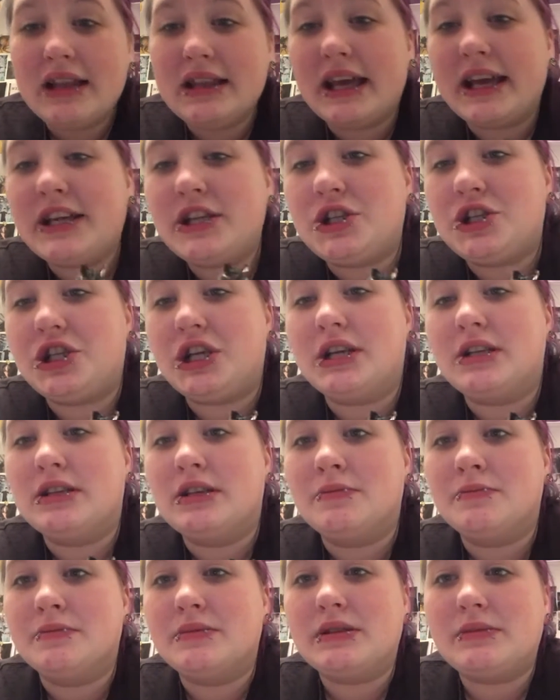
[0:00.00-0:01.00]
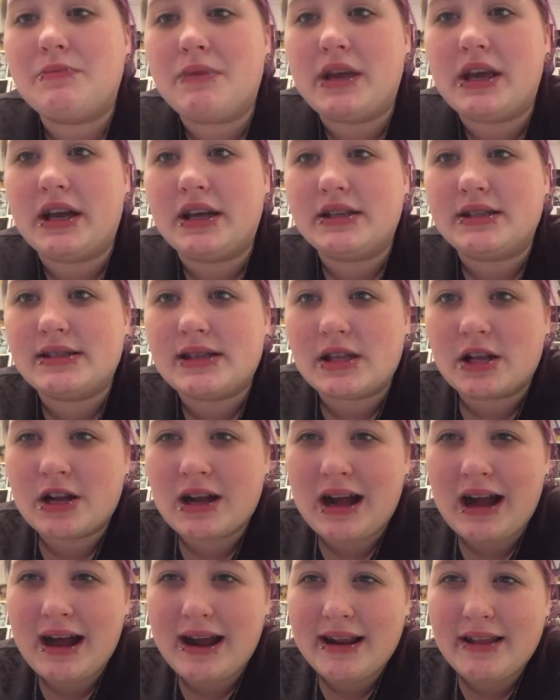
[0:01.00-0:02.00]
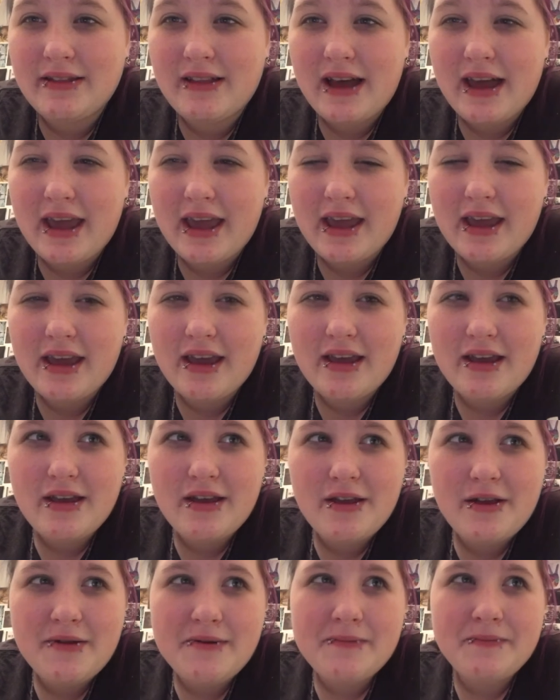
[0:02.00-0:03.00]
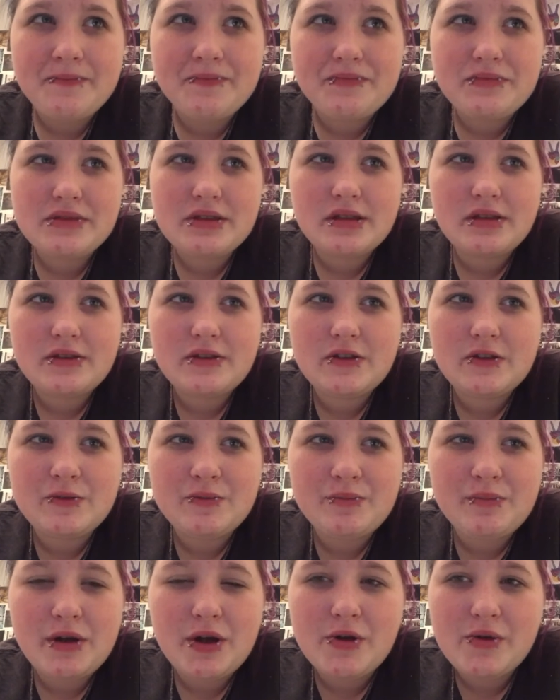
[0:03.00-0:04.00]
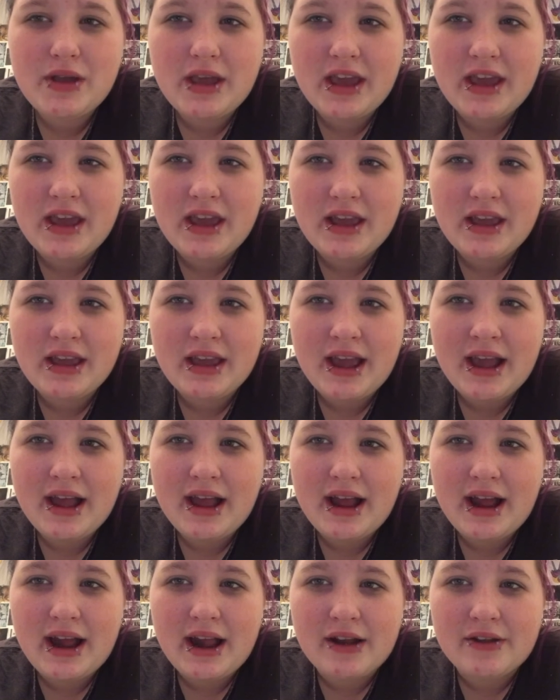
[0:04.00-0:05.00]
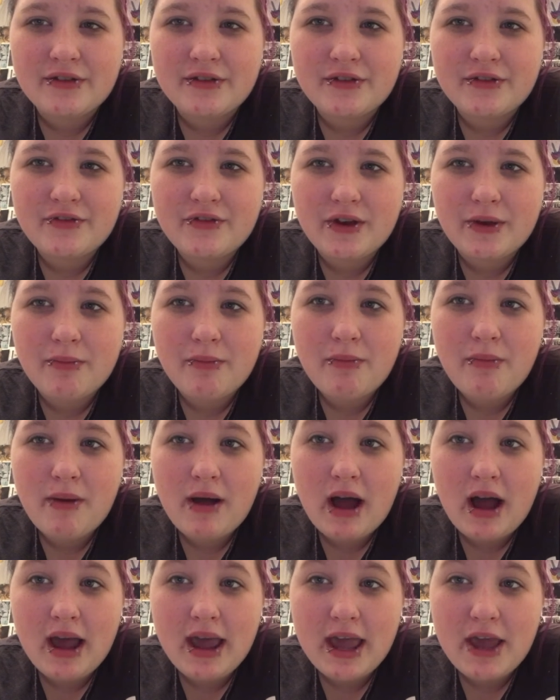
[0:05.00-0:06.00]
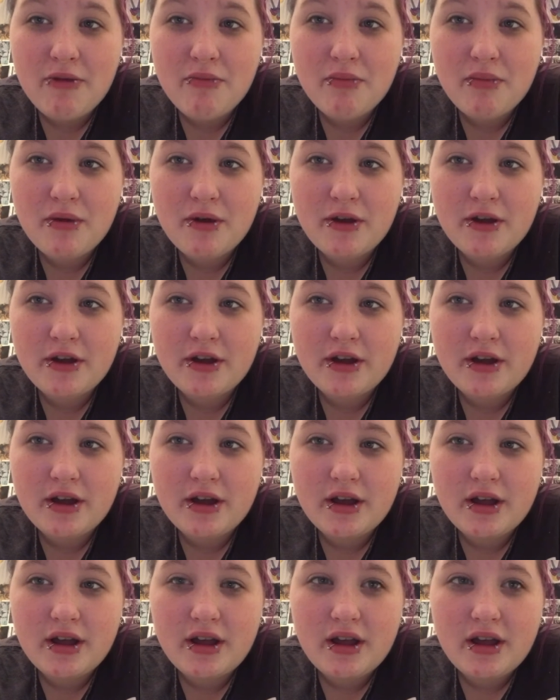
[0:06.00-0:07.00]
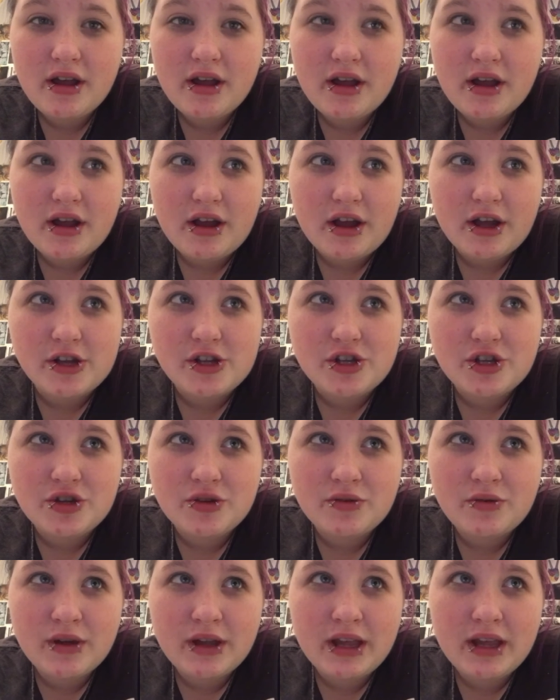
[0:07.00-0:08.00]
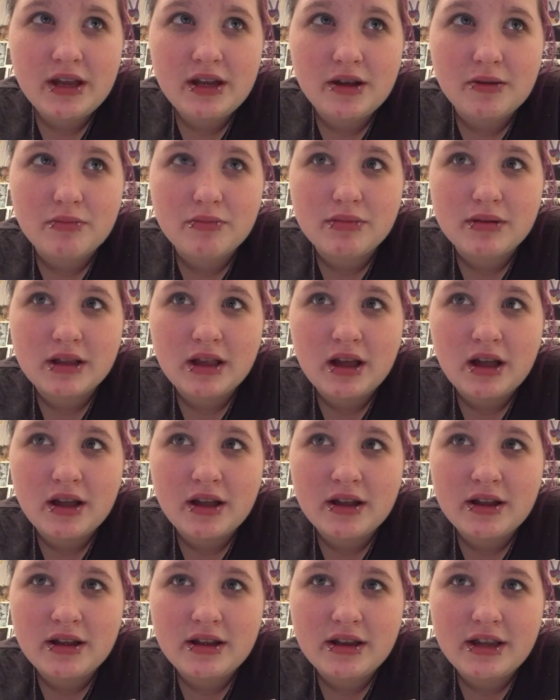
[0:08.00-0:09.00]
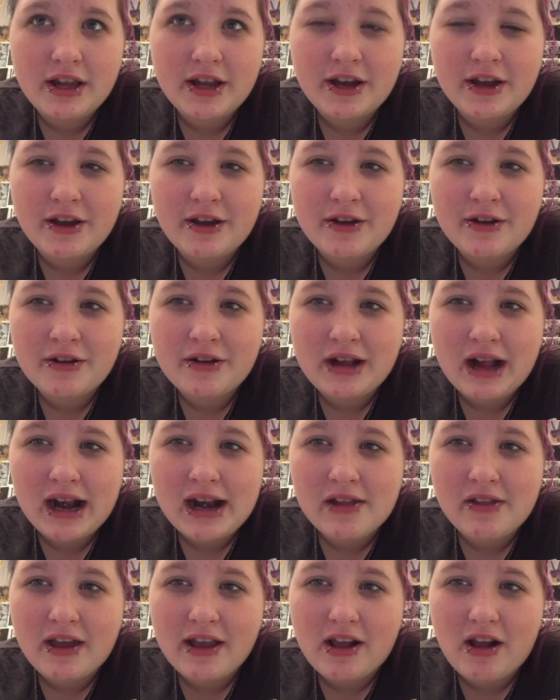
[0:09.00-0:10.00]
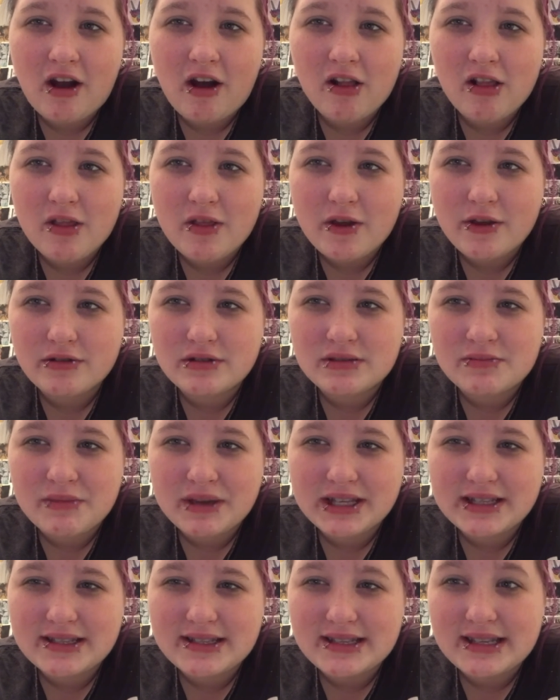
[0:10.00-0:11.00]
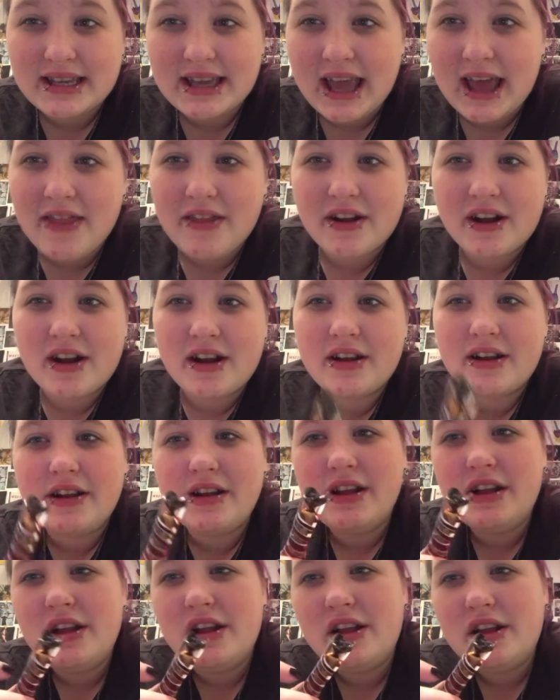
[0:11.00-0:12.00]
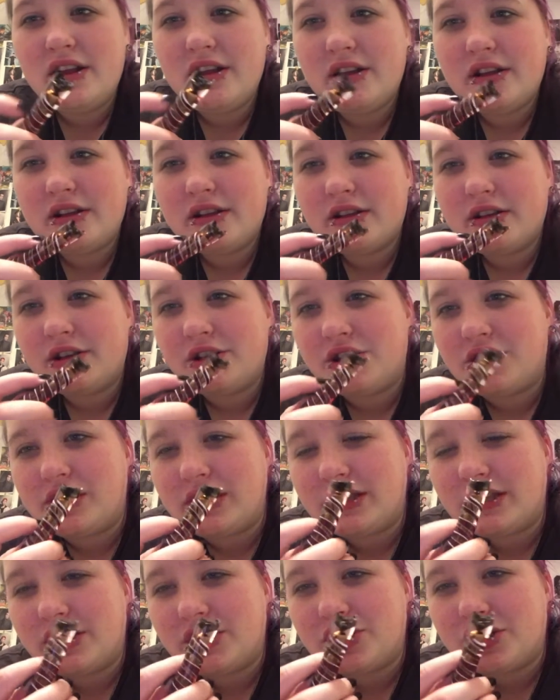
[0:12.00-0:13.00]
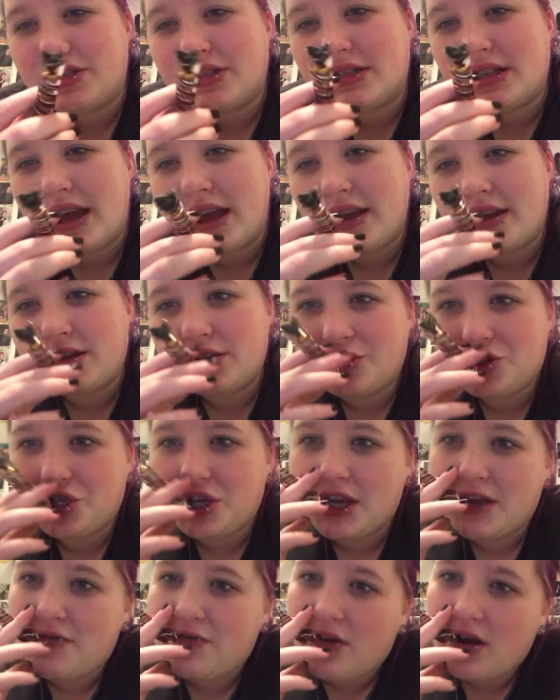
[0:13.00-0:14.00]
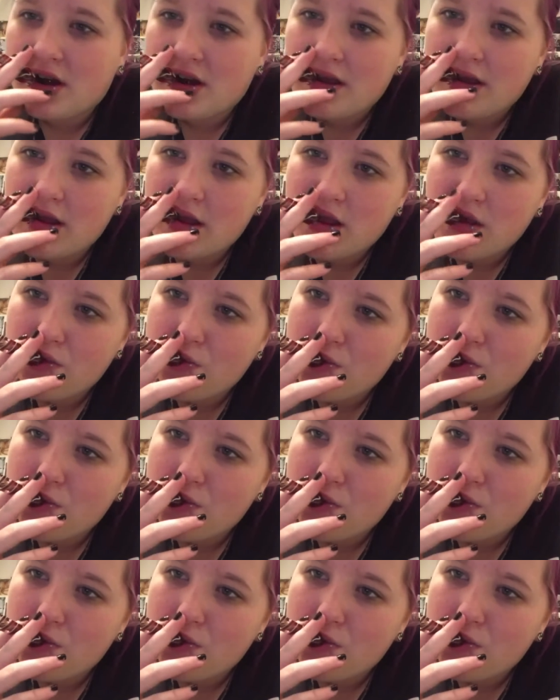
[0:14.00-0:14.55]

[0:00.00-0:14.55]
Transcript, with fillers: like chillums because they're kind of like smoking out of a pipe, a joint, a blunt, you know, kind of like all of those mixed together. Cause you get to just like chief on it.